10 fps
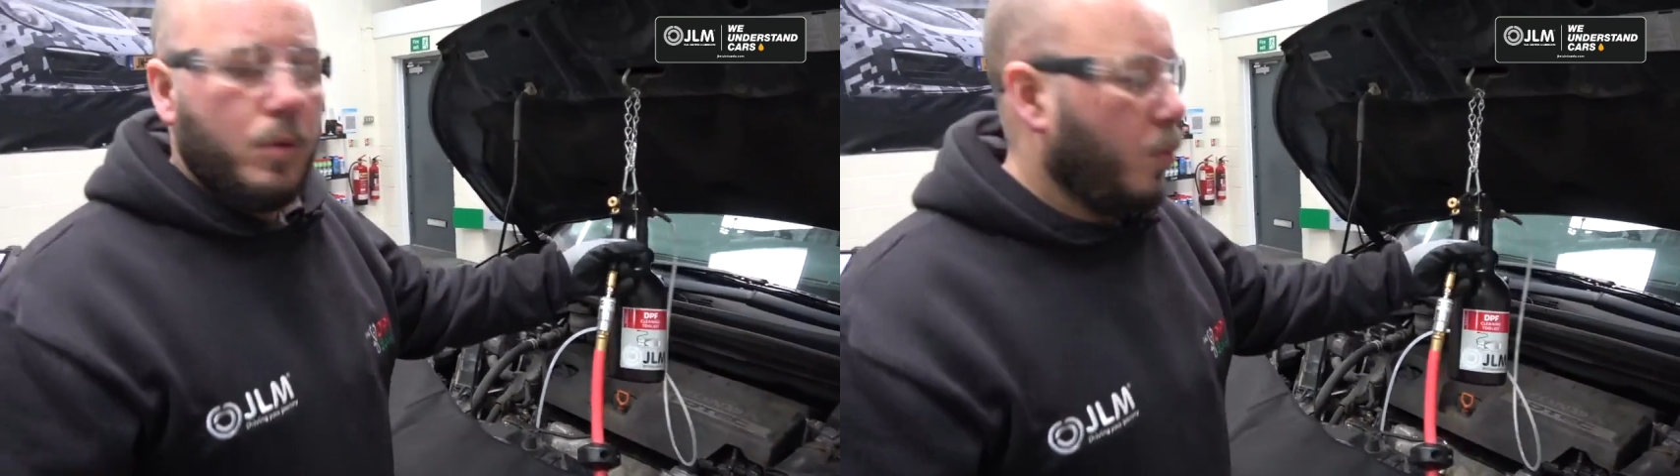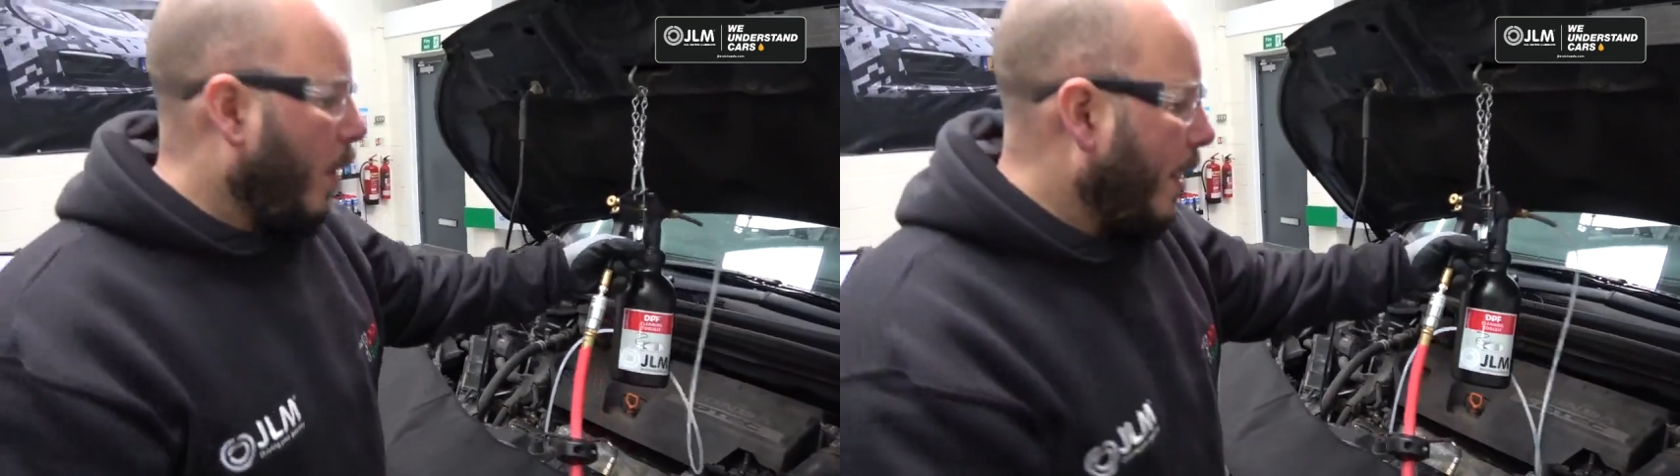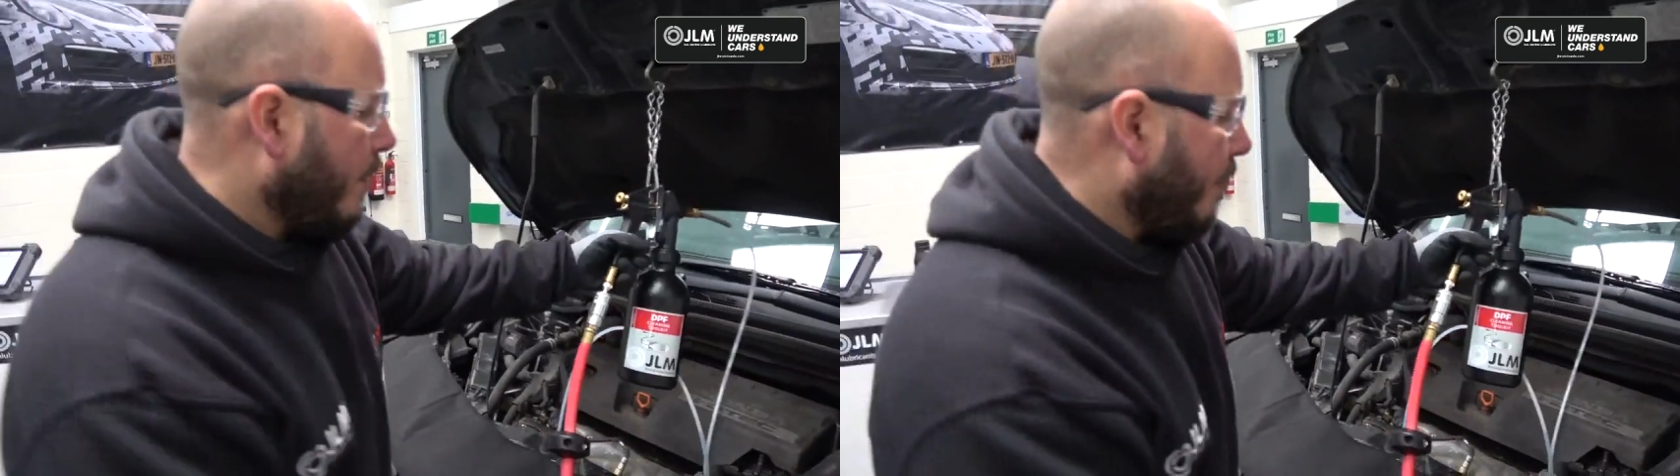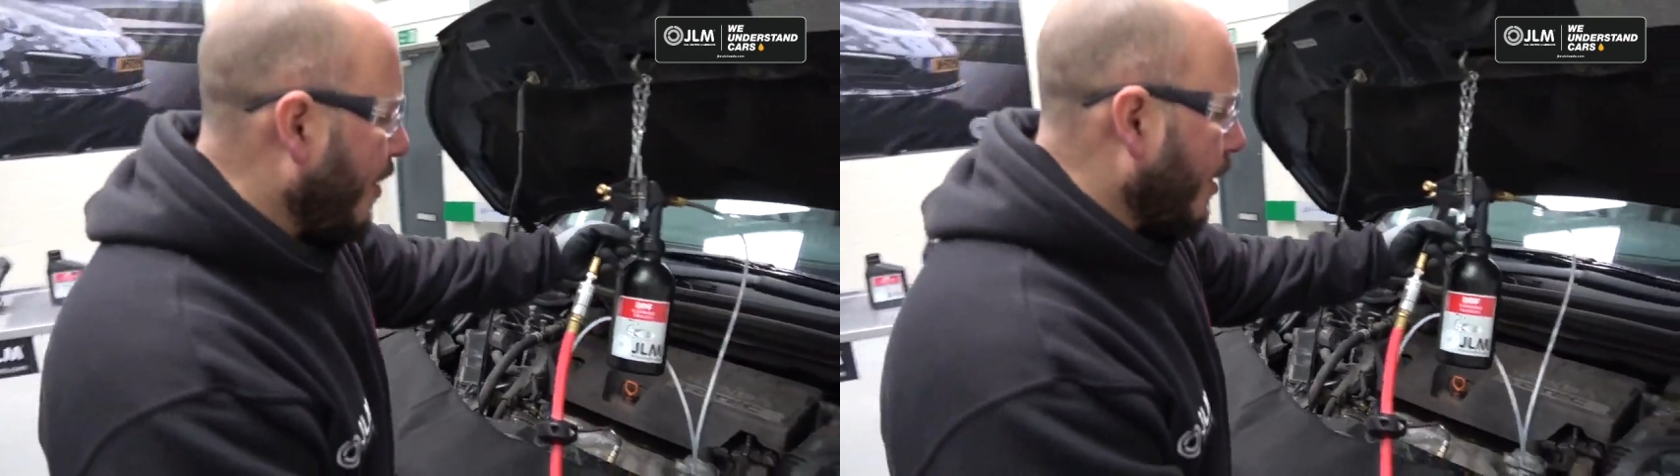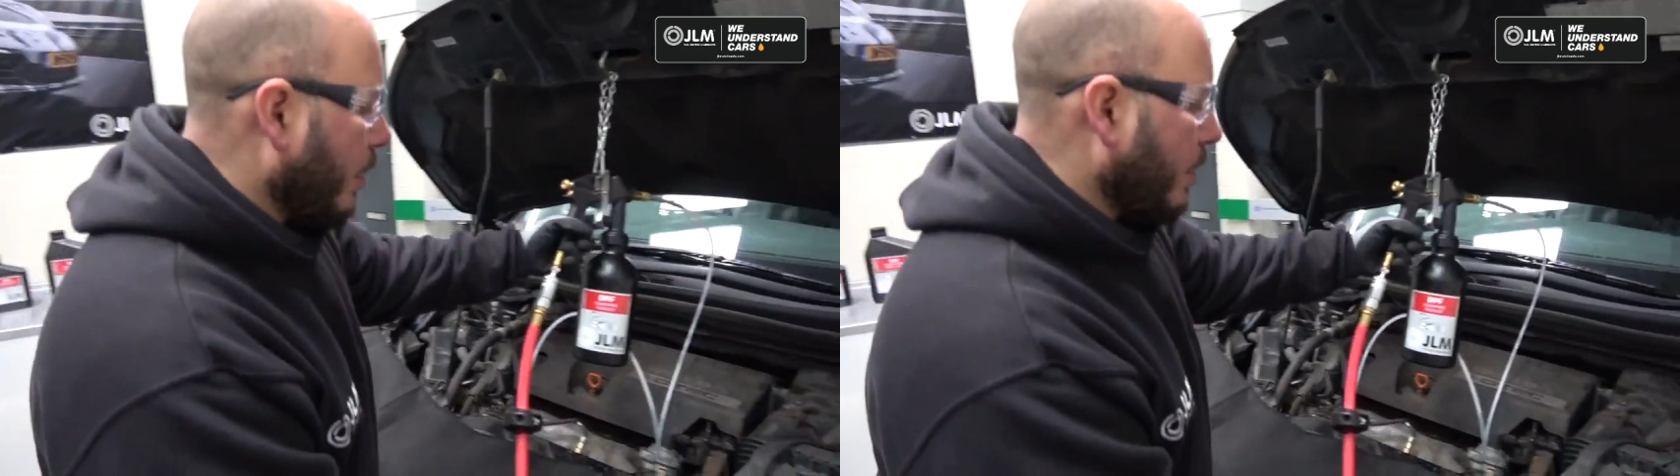why the
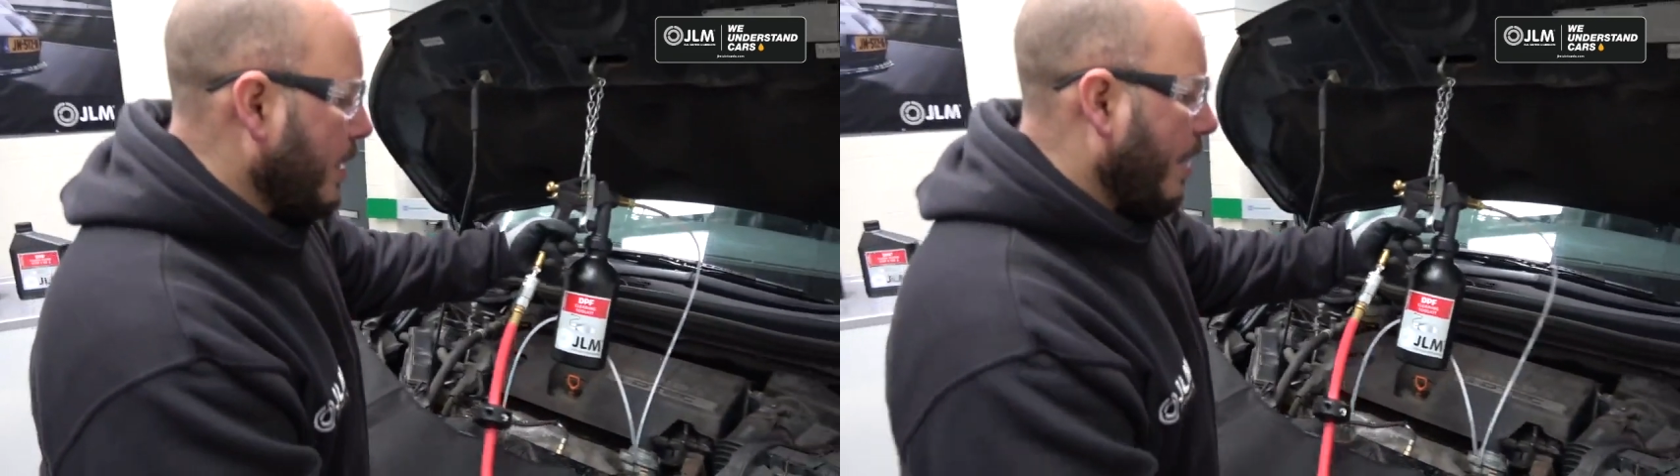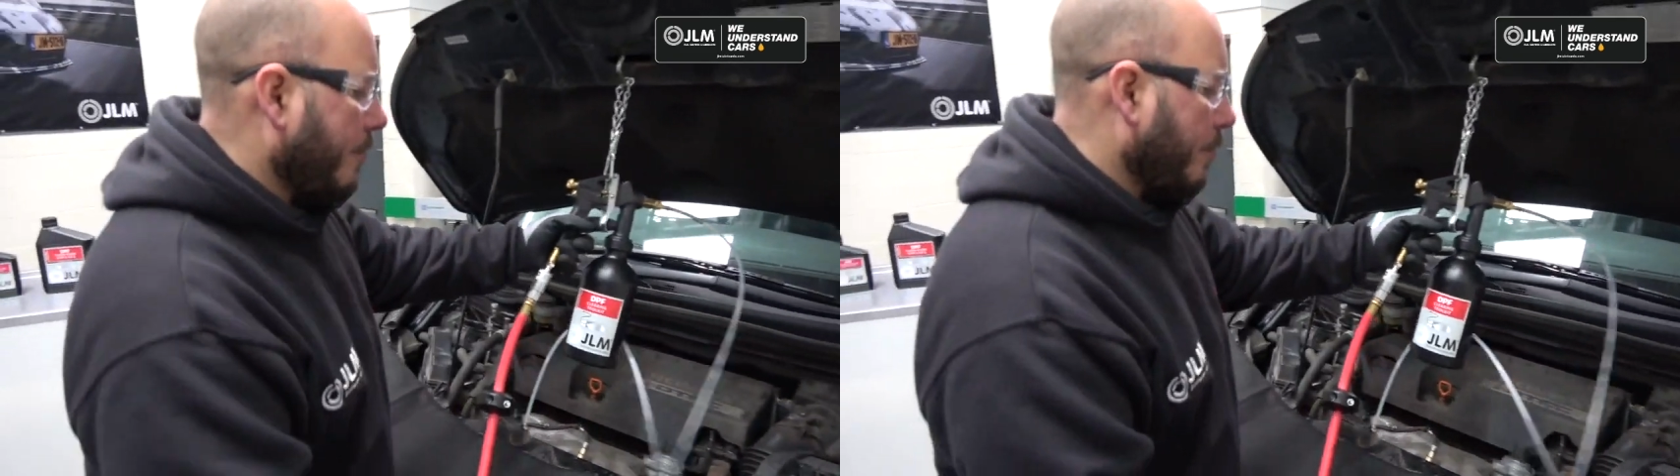vehicle is having